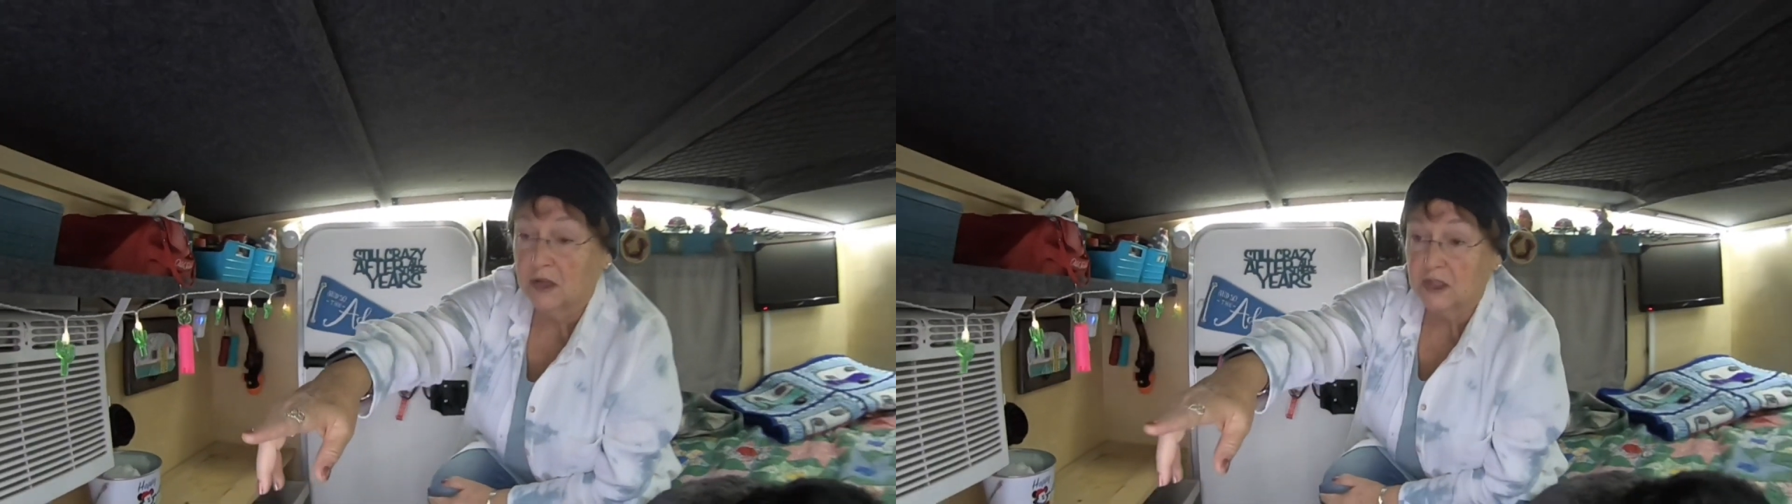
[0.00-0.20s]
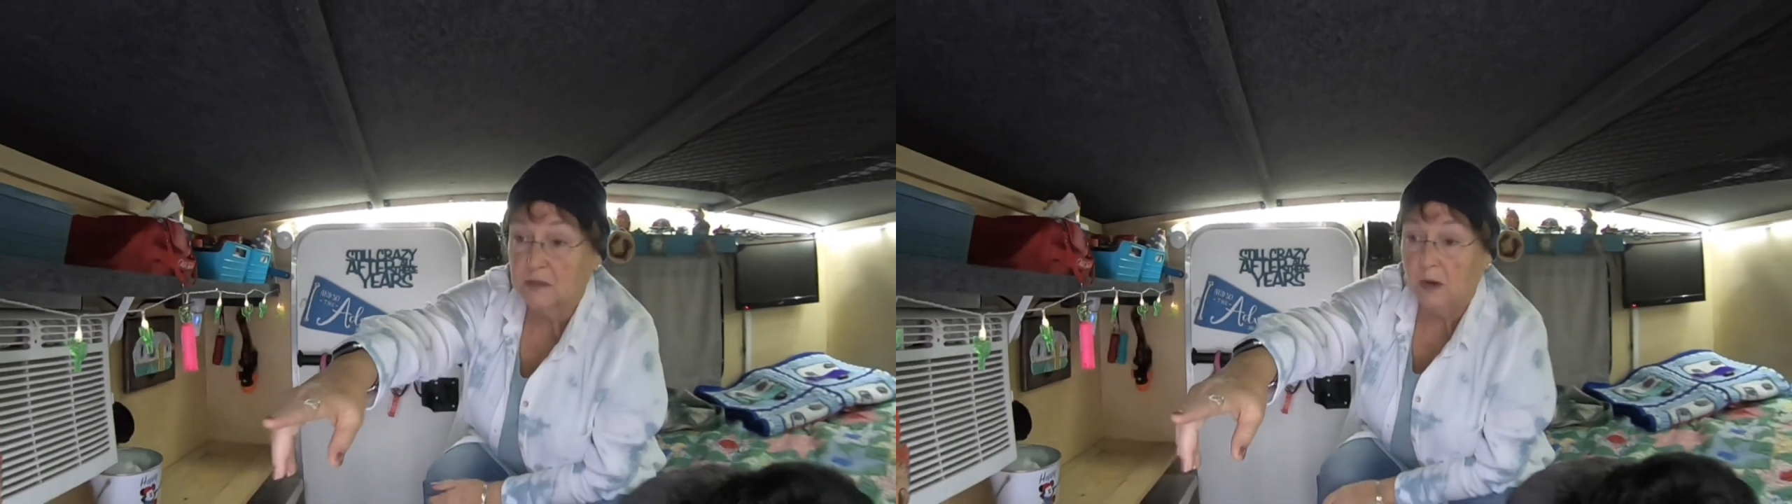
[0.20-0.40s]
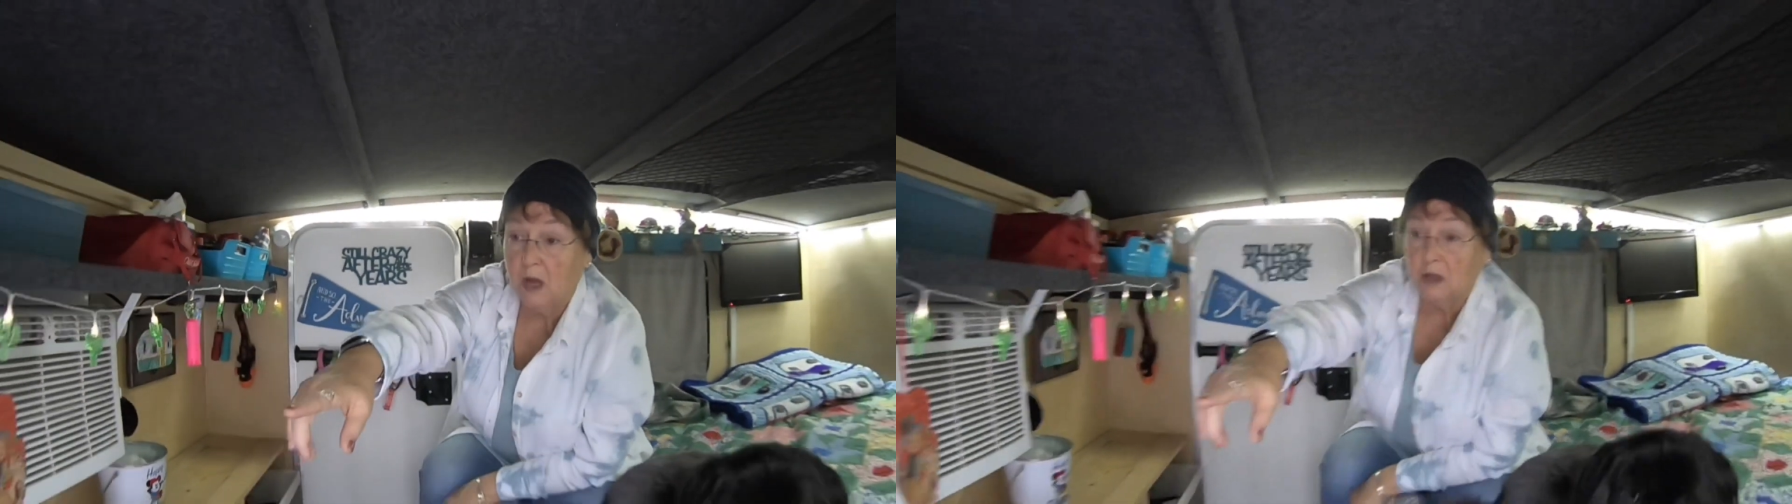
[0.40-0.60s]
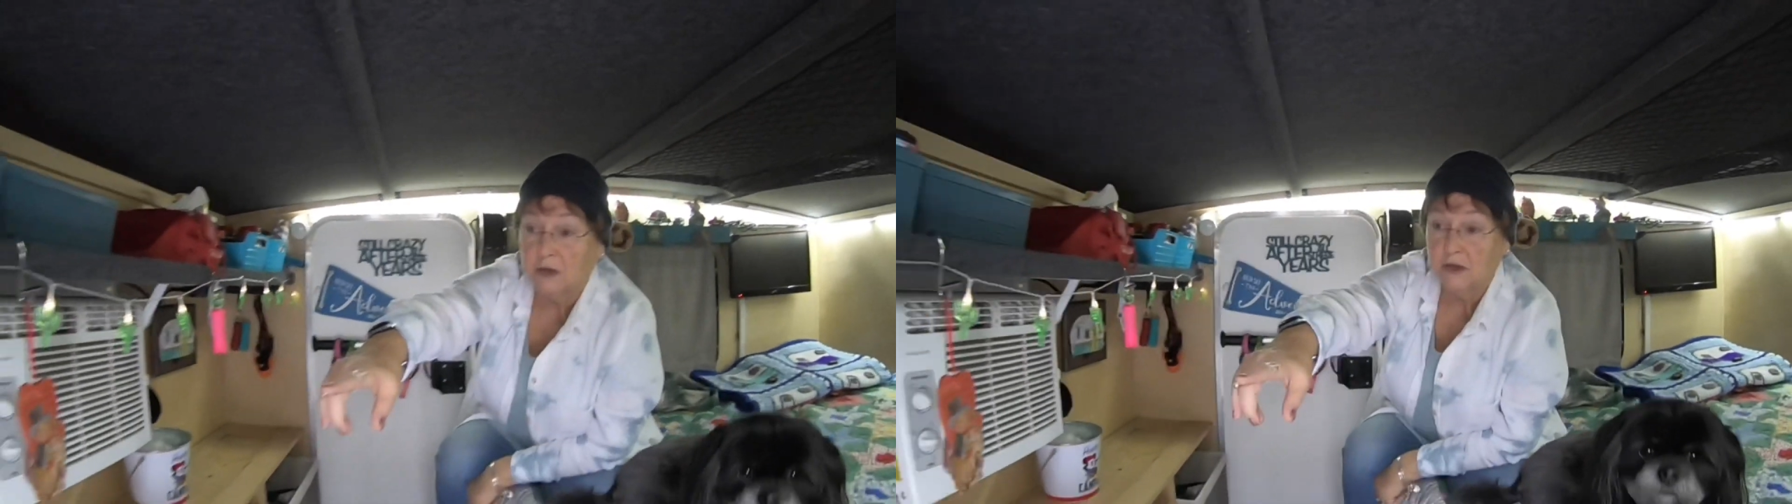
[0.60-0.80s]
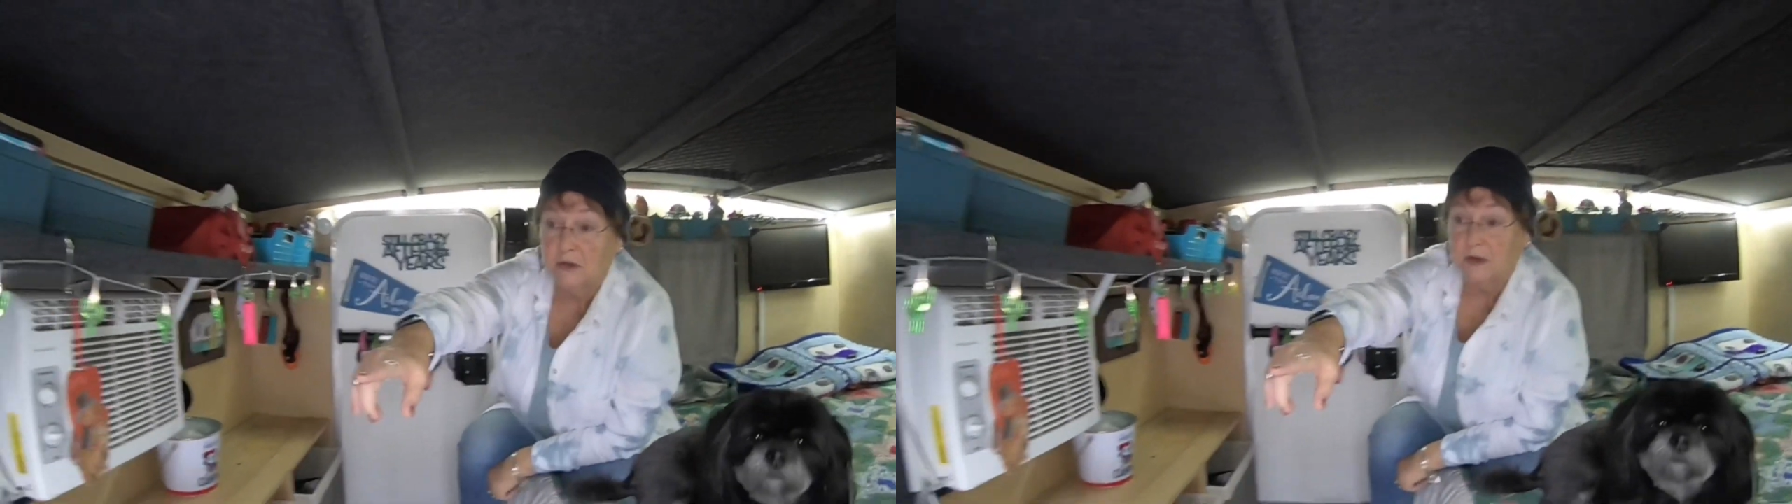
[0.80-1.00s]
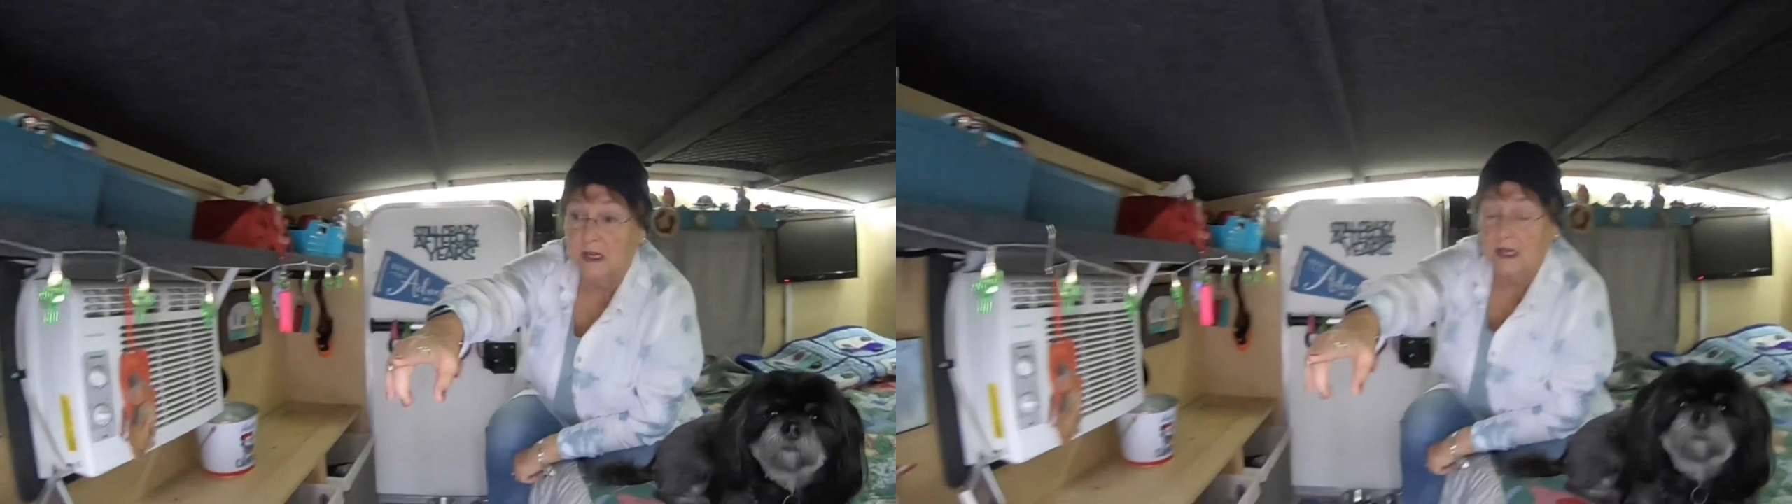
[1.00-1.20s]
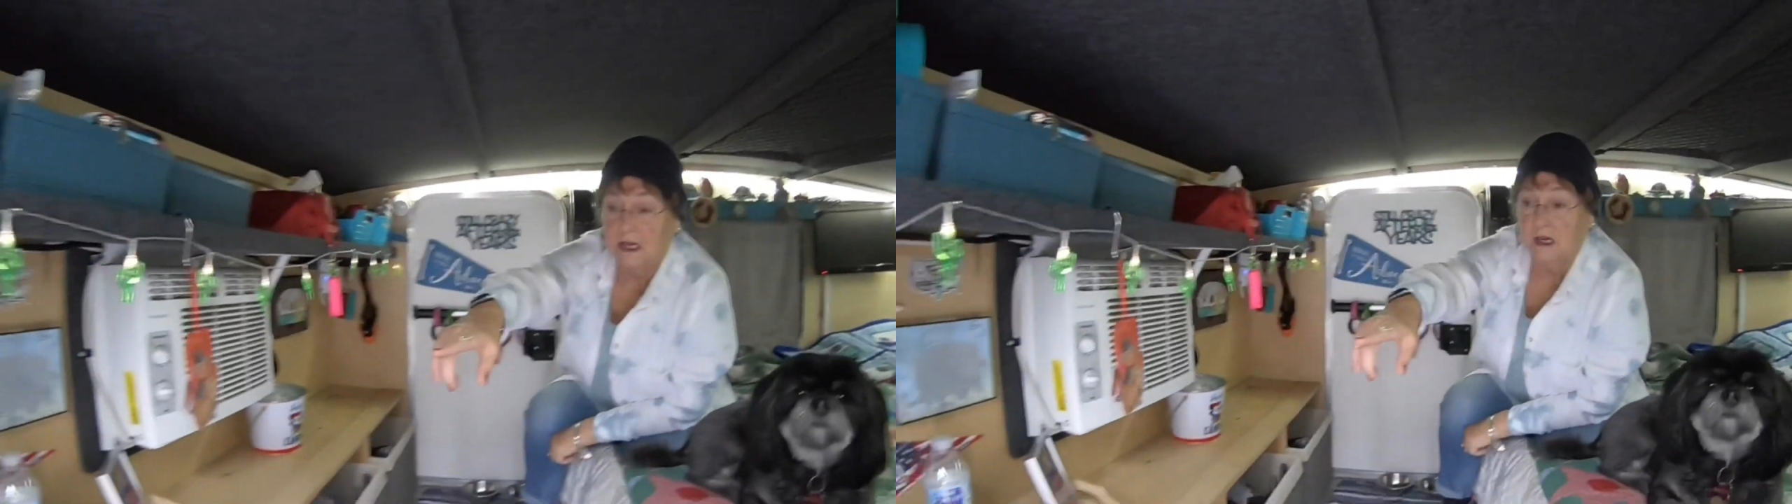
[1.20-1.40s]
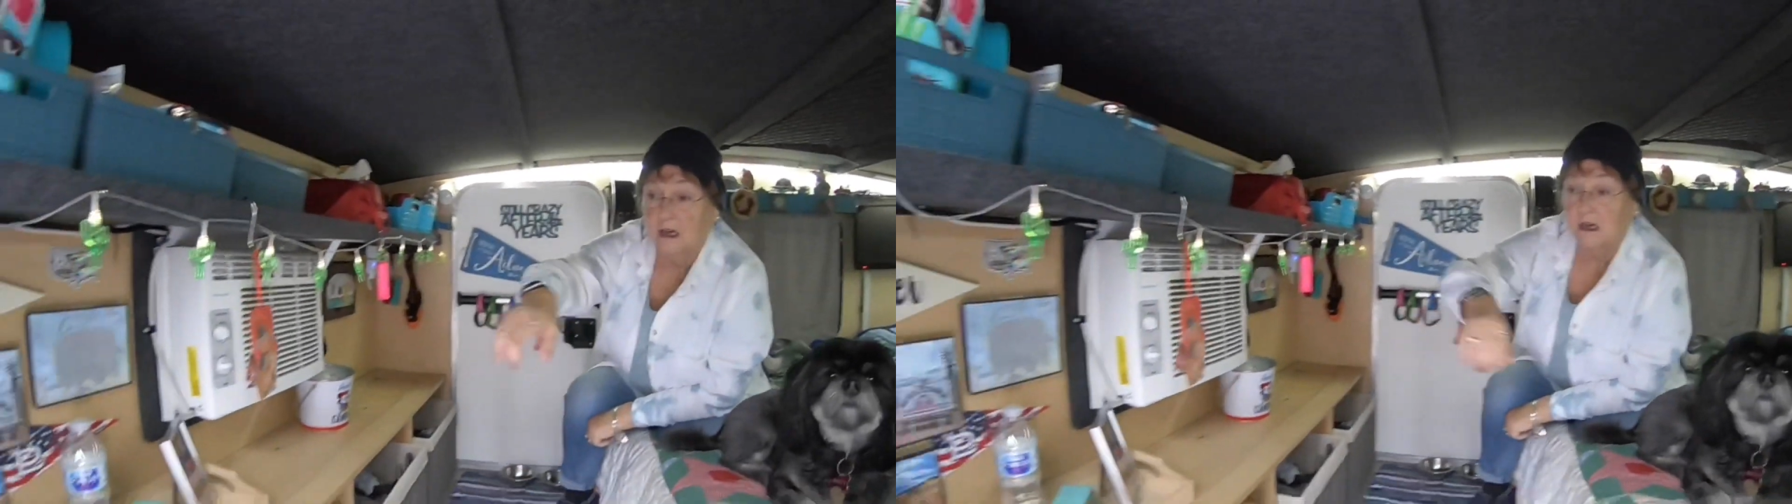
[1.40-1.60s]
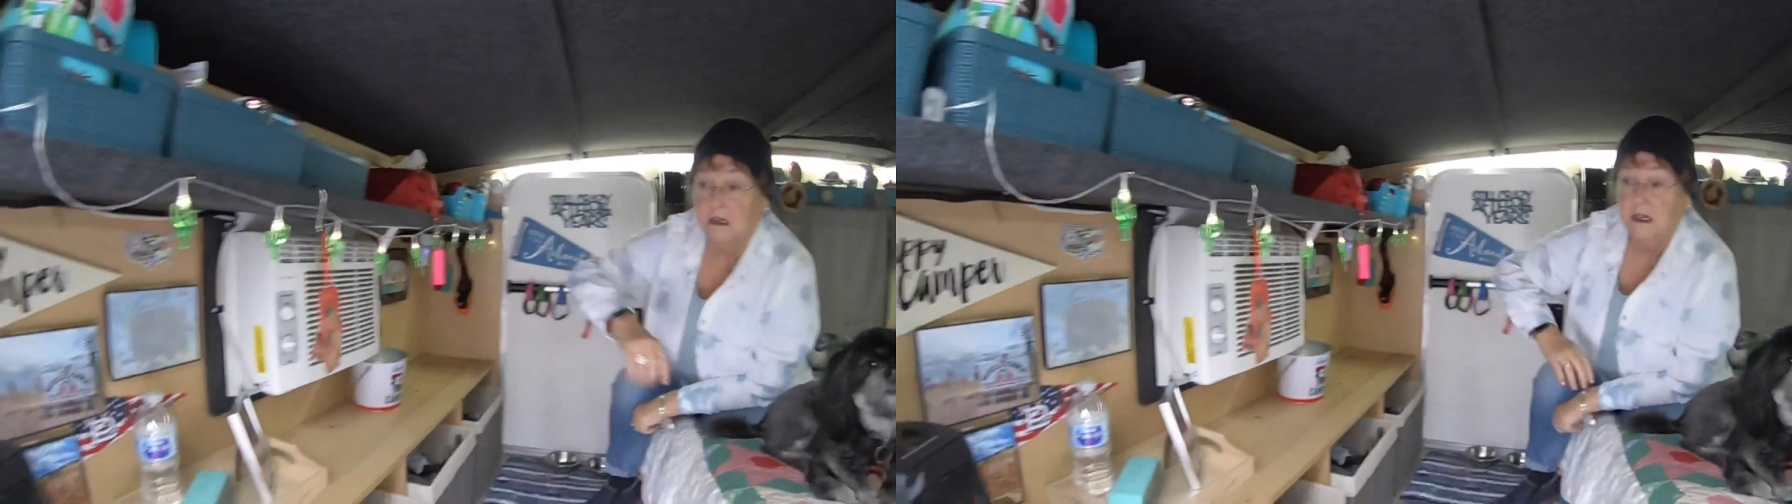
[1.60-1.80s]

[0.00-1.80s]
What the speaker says: smaller unit here.